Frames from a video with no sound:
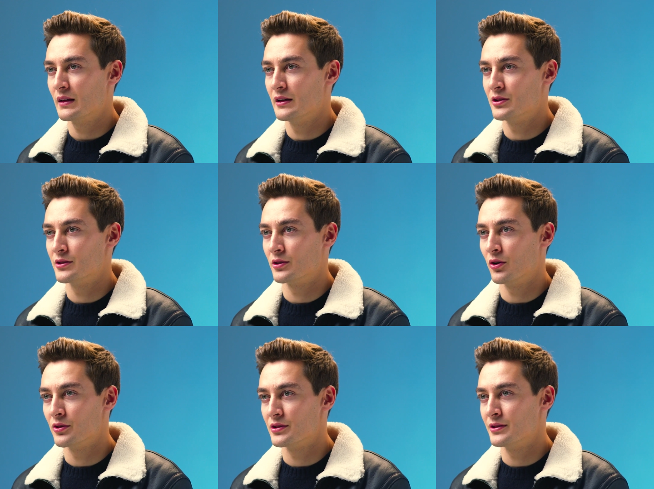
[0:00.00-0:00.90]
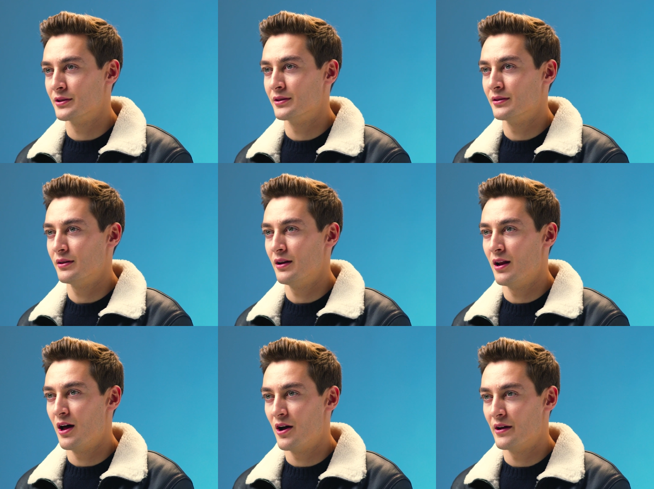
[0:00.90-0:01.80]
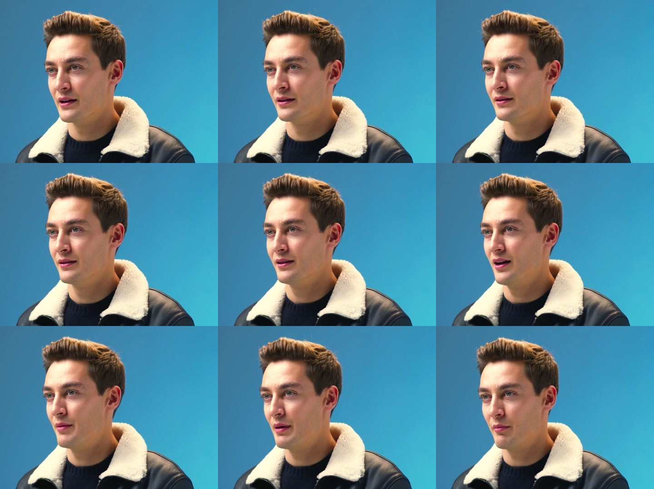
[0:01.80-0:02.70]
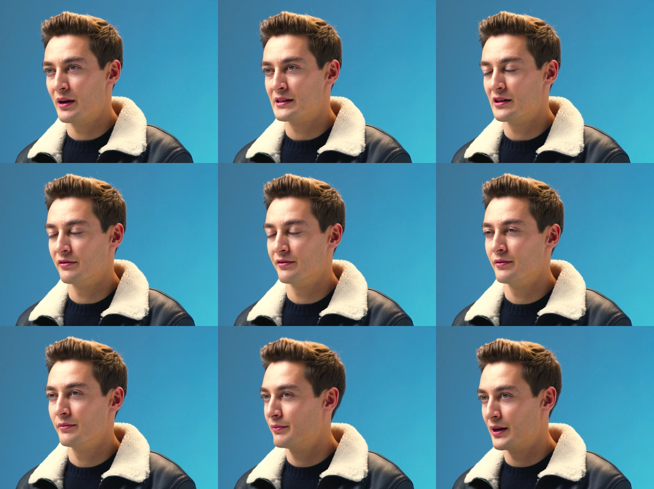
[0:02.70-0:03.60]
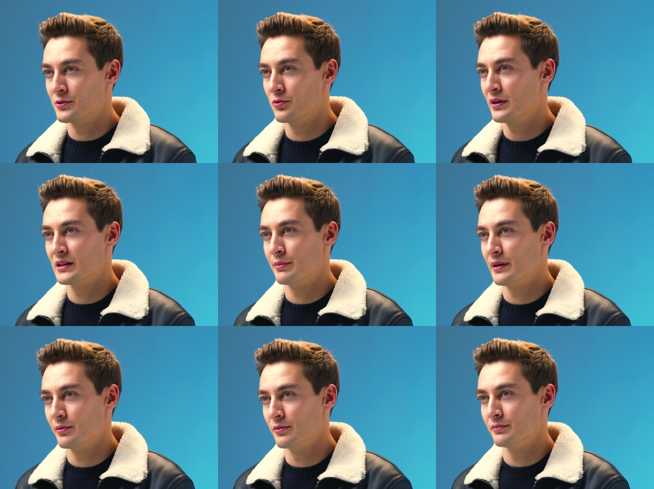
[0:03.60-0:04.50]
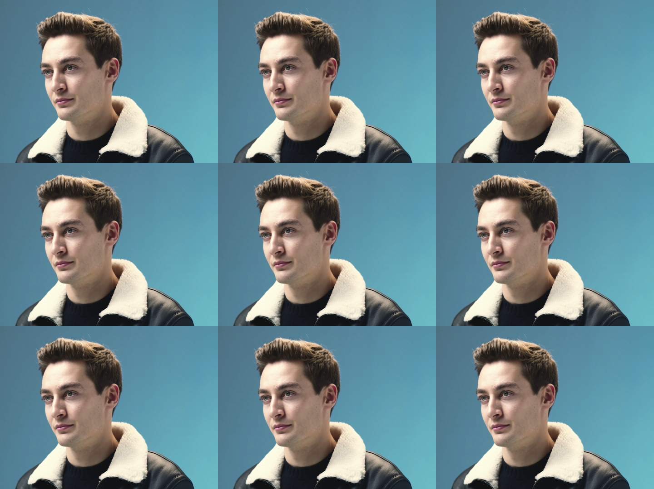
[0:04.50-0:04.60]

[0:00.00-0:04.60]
it's just a constant learning about myself by talking to people.